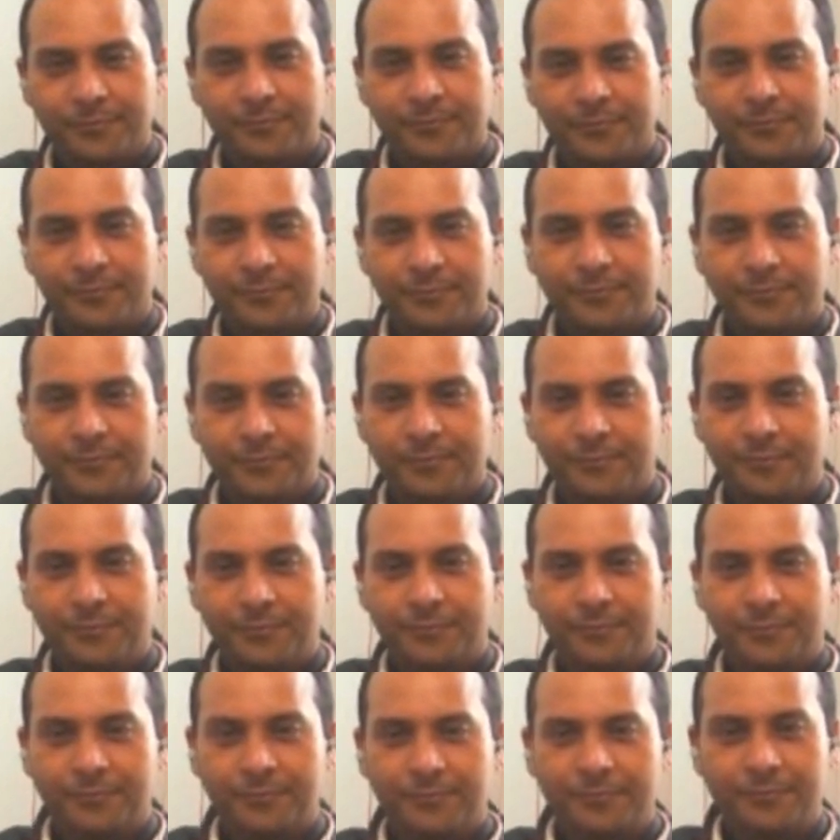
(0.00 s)

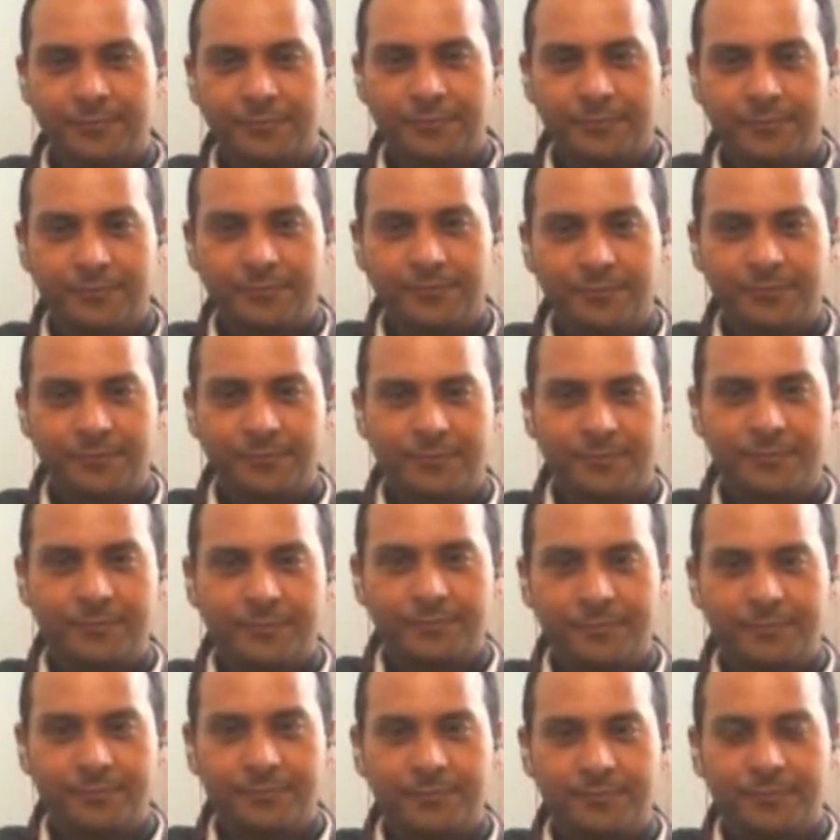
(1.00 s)

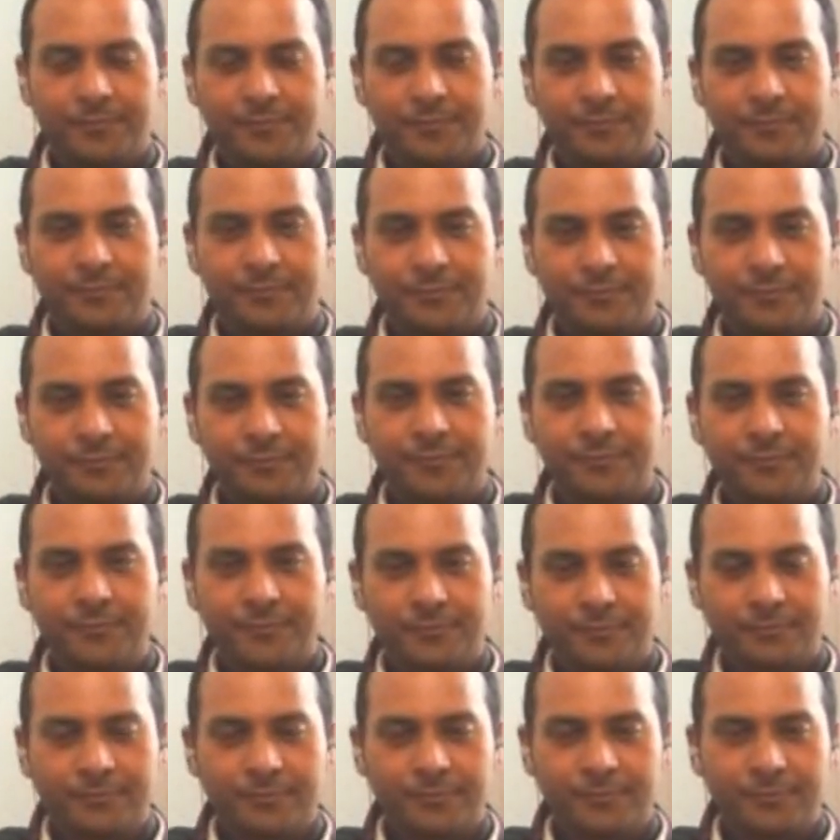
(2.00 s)

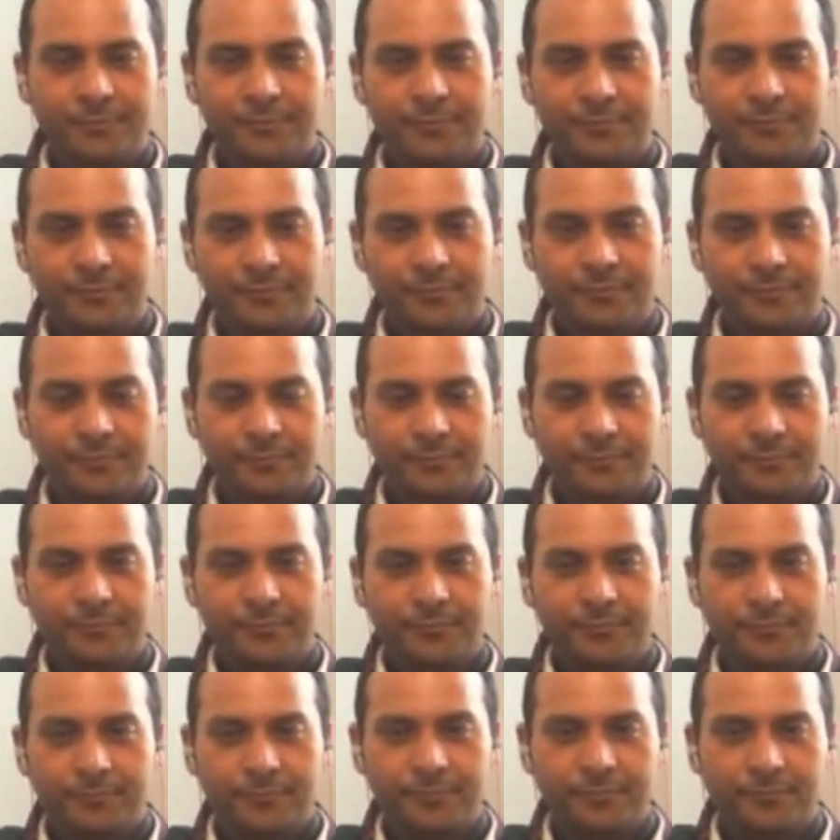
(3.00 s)

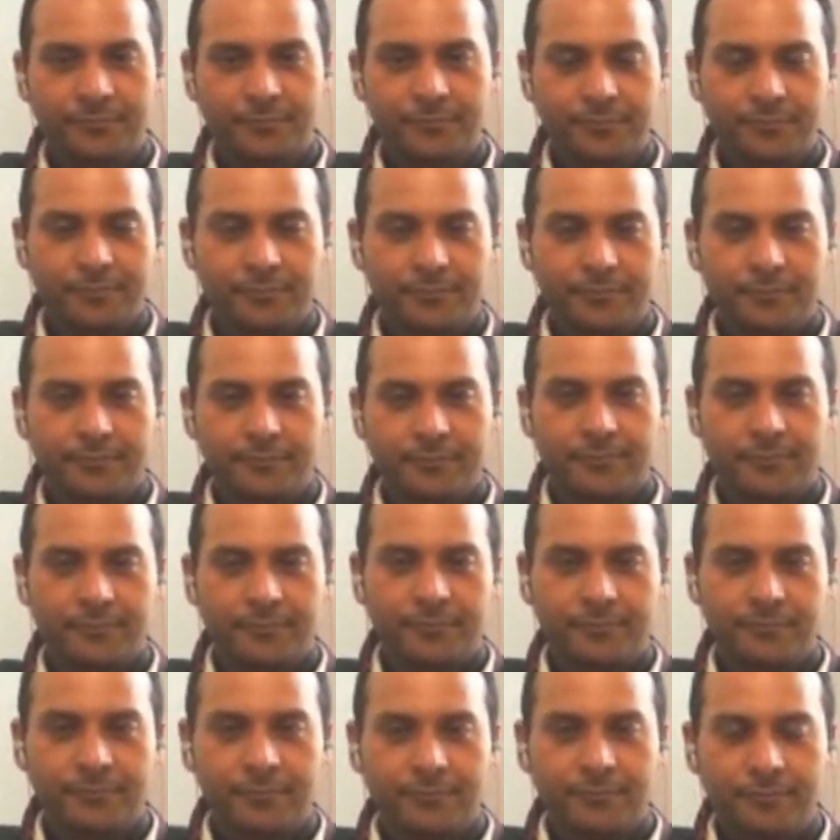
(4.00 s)

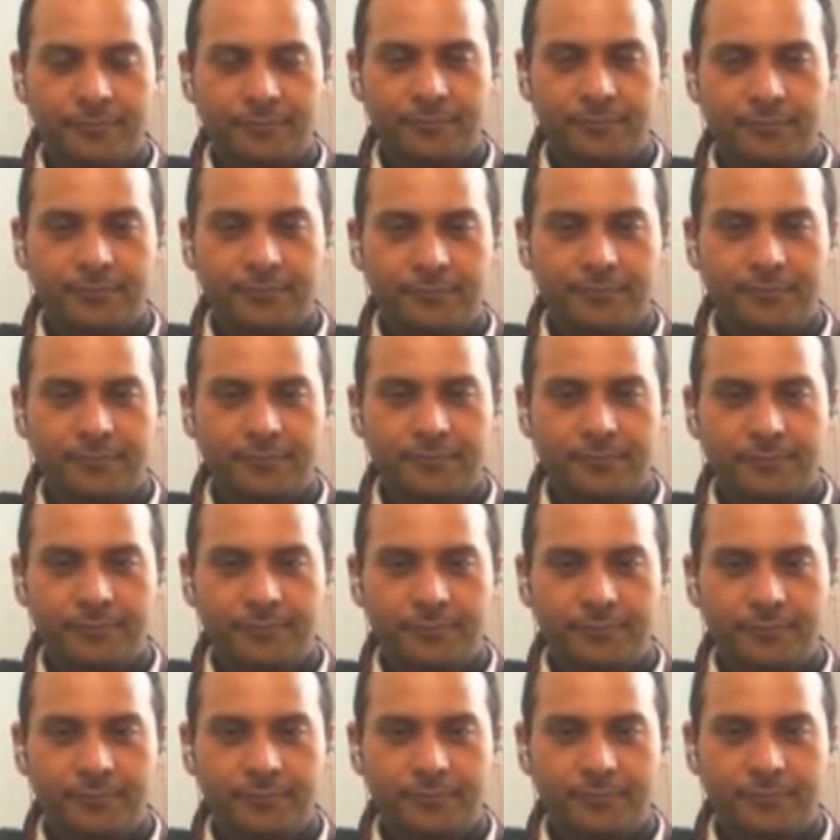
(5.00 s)

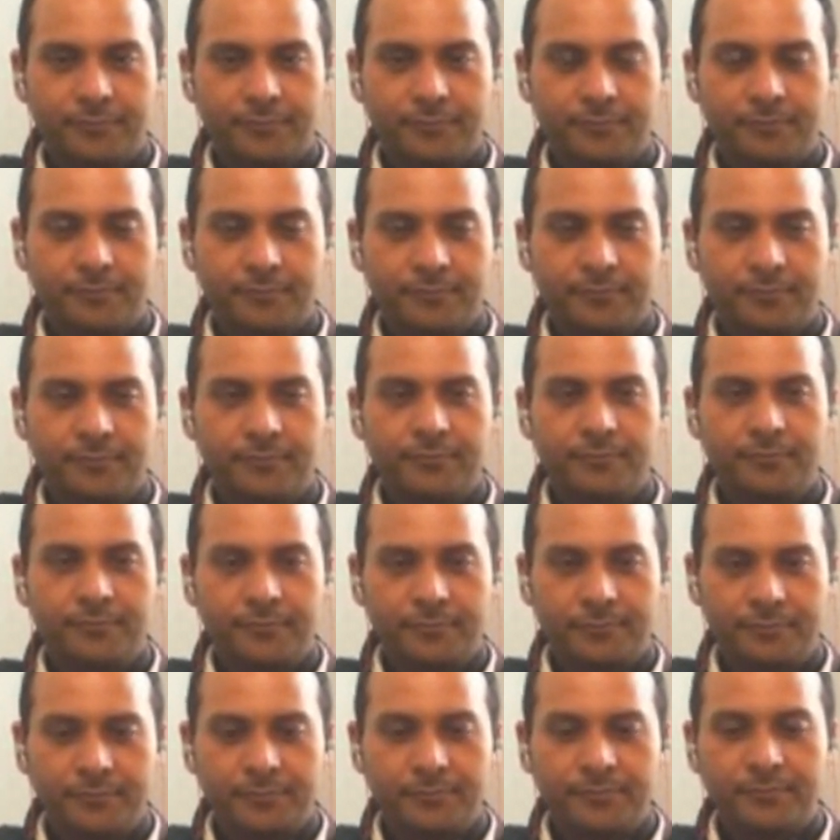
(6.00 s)

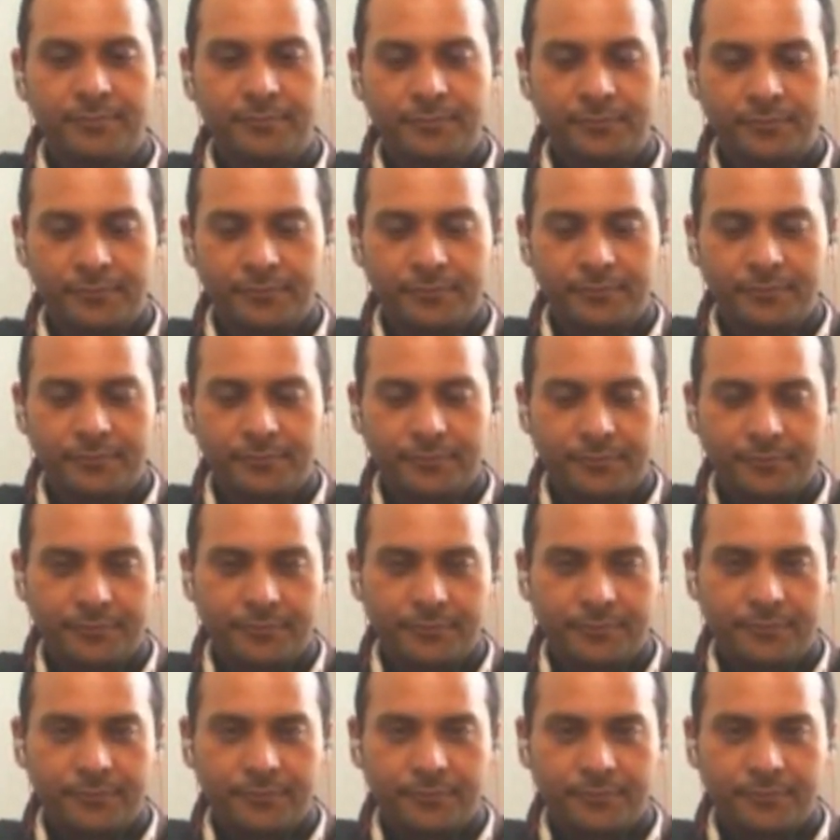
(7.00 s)
No words are spoken by the person on screen.